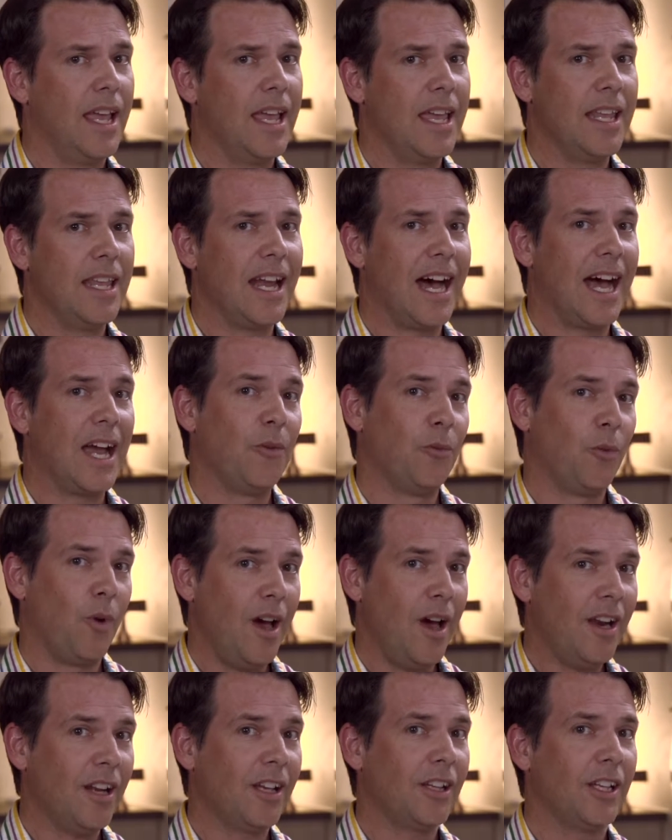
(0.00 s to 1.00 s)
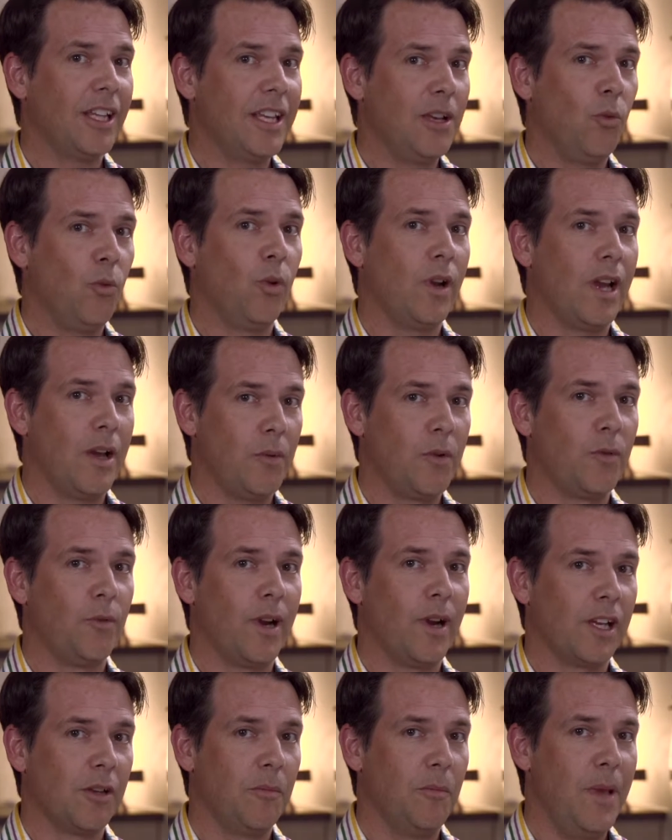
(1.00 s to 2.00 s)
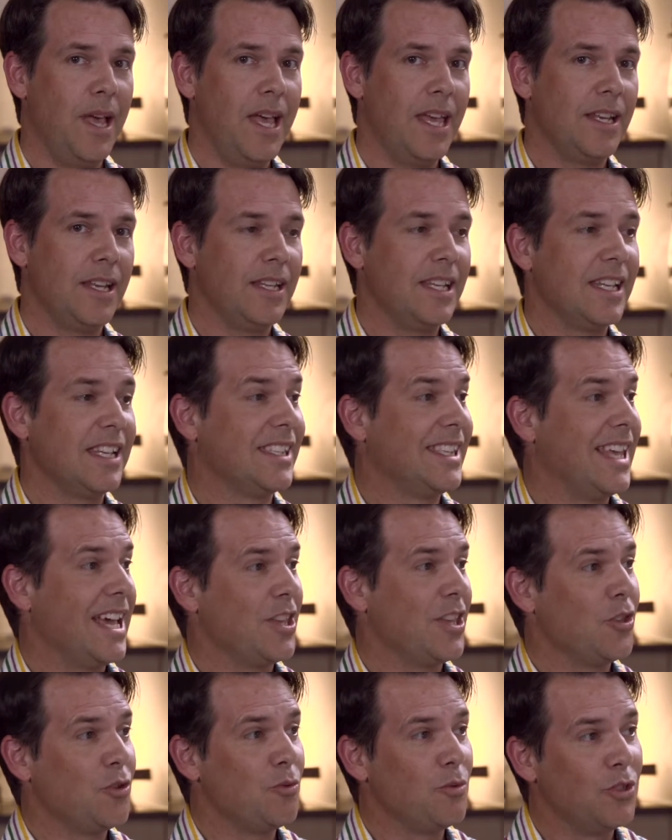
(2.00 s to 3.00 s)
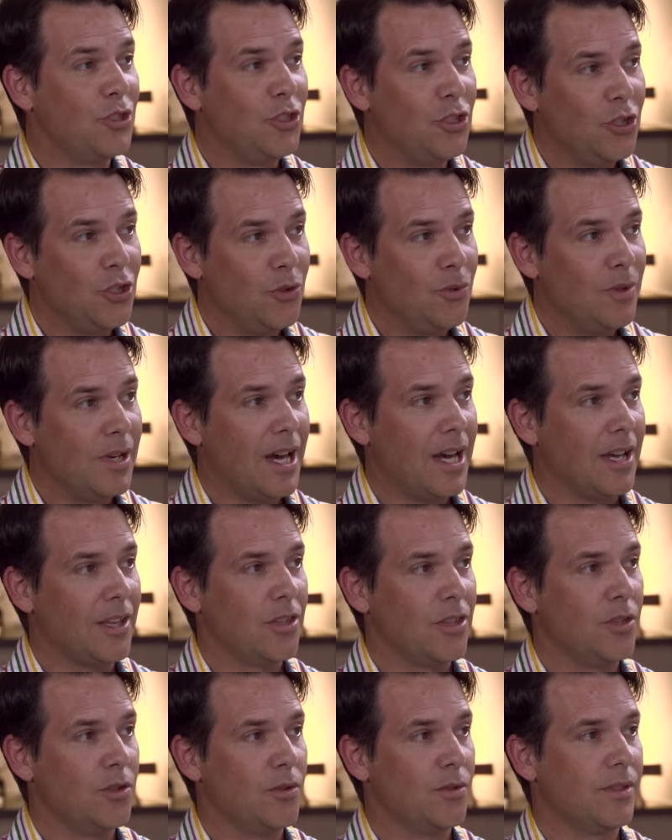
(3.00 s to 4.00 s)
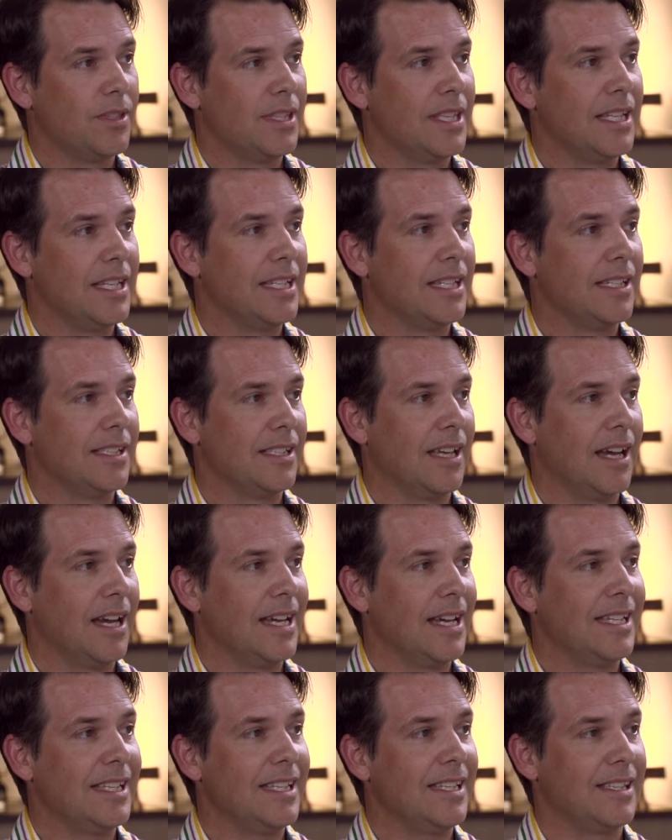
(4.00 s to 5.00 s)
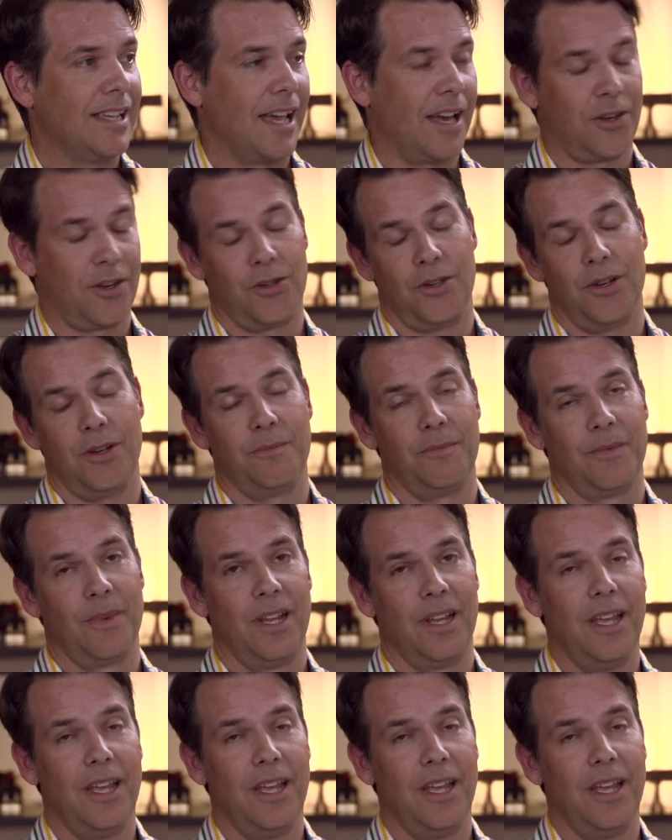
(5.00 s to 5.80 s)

And ironically, what I would recommend is that you do not use the design section.